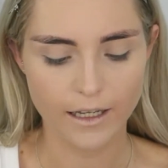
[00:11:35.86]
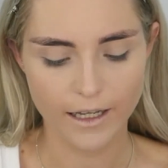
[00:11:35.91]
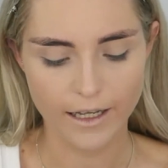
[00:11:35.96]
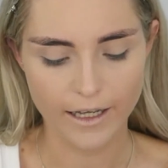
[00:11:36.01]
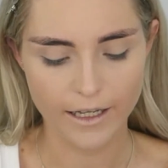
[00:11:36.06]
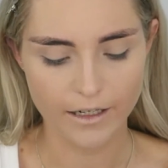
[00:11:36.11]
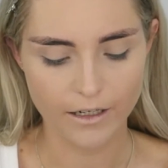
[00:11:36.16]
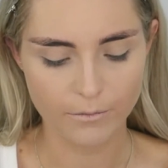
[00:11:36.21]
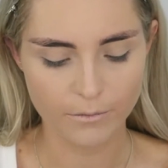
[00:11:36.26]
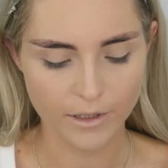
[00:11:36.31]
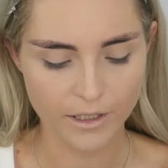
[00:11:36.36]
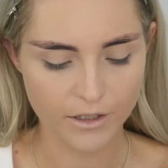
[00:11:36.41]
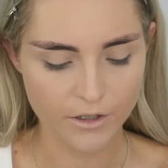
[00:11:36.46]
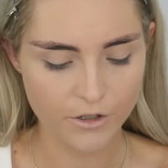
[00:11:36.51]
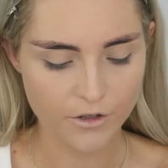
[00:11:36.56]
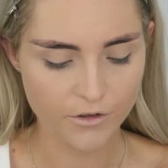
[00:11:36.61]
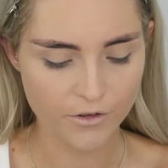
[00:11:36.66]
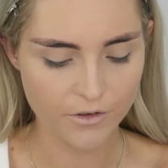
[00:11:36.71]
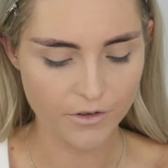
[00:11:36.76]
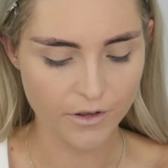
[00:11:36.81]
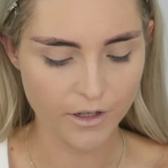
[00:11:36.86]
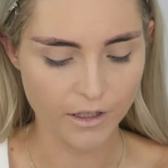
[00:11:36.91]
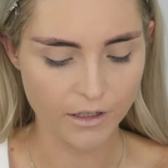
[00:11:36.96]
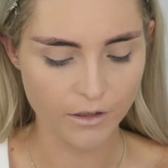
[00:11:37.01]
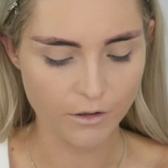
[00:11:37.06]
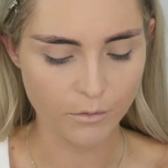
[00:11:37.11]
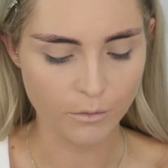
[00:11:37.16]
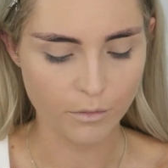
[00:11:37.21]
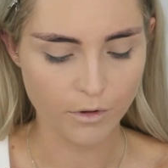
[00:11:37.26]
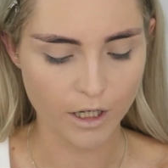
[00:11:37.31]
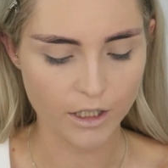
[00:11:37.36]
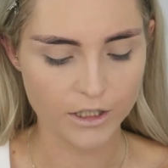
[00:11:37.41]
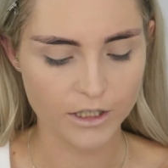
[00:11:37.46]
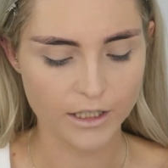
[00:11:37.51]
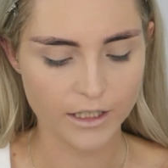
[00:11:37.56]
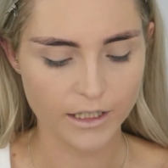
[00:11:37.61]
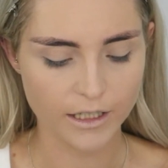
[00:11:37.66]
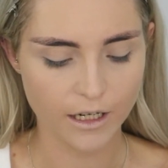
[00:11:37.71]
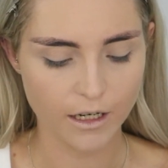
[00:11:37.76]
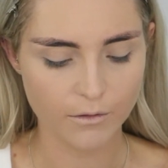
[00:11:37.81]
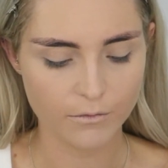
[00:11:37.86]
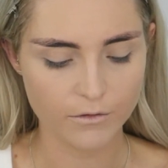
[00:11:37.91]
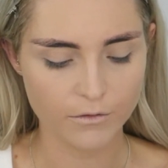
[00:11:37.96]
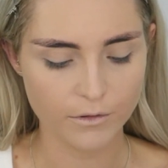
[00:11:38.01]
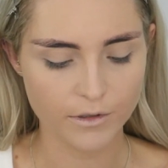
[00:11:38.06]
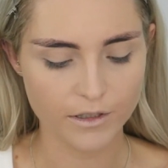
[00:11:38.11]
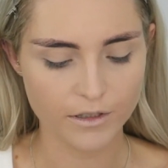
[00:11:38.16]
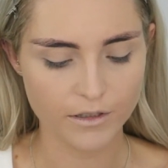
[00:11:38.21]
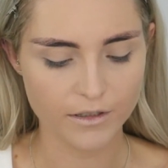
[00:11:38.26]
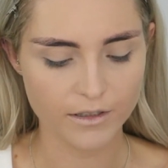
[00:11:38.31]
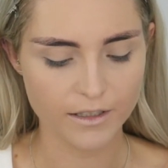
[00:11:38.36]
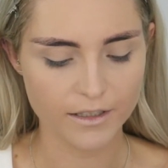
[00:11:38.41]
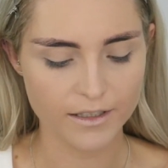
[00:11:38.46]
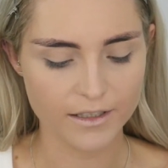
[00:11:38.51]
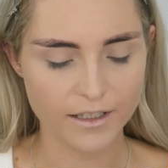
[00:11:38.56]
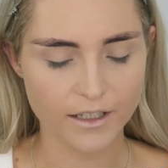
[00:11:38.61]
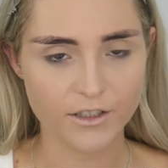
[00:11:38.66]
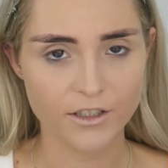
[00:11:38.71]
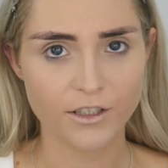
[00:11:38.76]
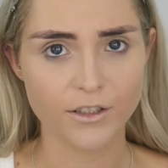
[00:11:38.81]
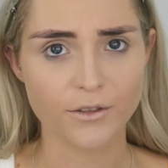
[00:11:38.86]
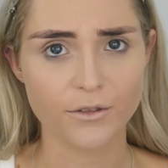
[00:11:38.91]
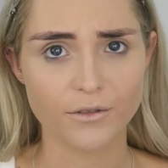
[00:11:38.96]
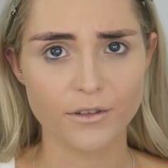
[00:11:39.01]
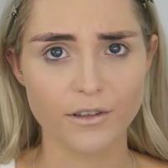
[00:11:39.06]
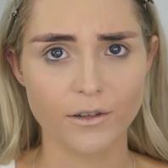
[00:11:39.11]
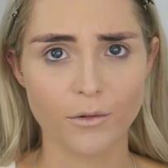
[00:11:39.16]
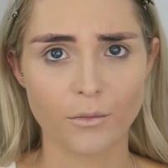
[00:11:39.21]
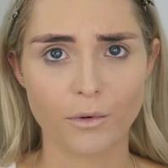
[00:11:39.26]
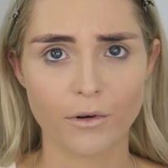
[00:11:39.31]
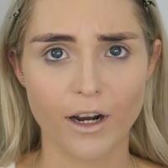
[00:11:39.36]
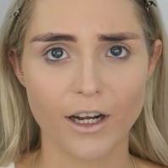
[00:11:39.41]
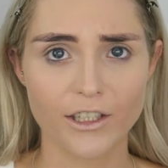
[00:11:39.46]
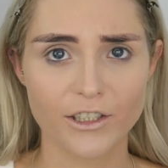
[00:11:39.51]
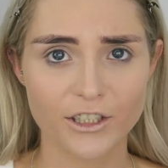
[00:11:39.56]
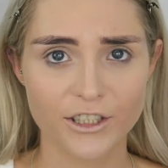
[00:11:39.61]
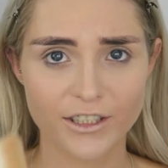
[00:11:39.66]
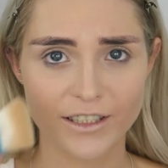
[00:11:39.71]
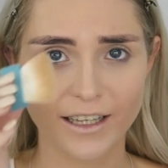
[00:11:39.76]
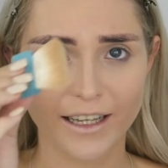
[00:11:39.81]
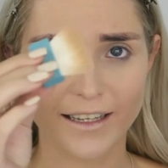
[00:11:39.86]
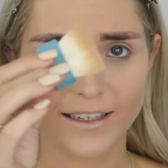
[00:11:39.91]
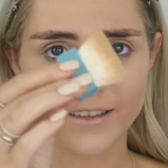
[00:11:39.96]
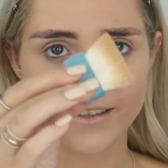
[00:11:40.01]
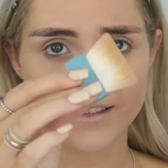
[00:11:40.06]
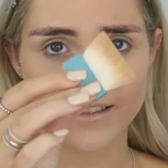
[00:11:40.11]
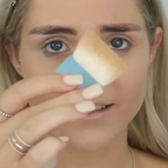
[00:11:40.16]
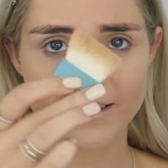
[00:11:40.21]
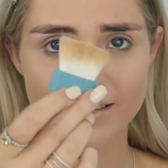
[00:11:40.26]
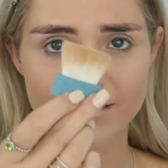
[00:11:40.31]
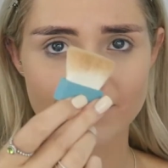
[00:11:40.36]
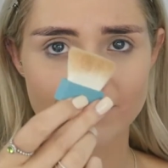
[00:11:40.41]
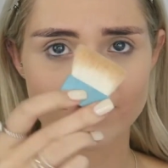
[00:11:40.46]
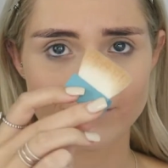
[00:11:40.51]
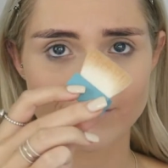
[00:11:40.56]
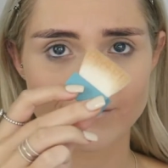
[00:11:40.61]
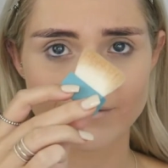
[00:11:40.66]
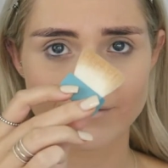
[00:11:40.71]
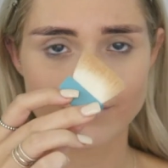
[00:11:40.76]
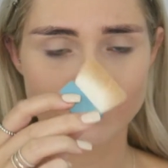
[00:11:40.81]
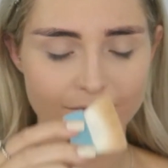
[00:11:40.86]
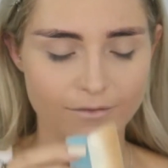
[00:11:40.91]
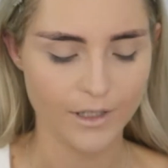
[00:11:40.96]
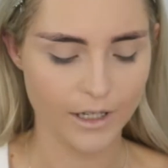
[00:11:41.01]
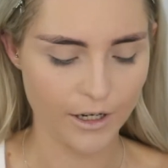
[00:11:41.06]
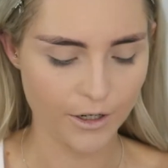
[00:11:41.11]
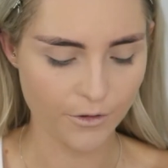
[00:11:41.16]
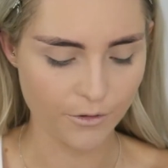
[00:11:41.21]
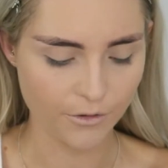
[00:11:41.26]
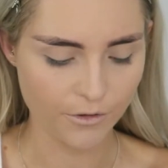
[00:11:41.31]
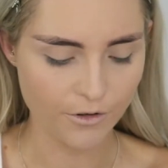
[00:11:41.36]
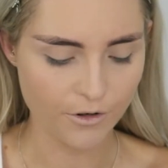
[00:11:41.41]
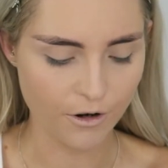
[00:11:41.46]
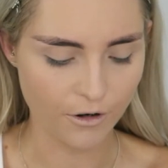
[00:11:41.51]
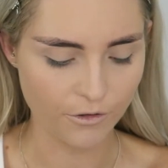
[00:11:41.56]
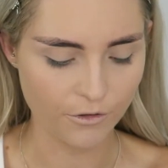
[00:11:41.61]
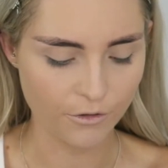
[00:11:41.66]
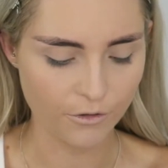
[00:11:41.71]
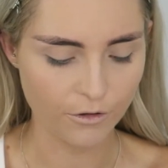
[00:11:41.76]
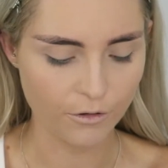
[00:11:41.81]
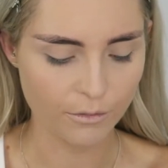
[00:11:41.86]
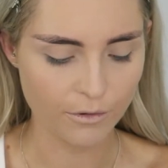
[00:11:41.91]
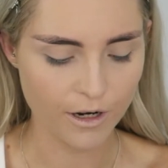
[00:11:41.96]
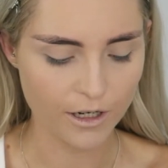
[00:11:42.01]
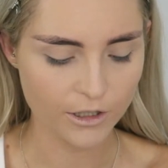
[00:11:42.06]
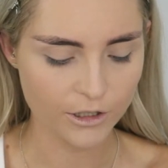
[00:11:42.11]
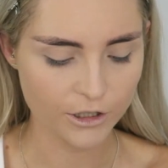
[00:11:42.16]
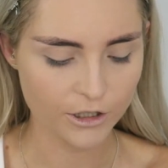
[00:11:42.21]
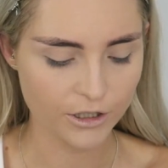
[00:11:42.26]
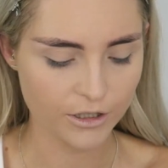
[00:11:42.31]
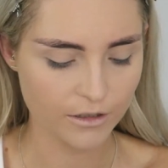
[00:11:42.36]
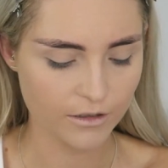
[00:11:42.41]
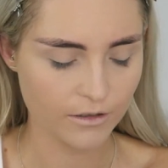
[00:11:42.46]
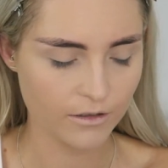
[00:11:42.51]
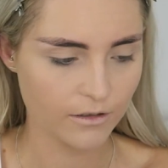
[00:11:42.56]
and I'm going to use the little brush it comes with, because it's such a good little brush, like it's a good contour brush.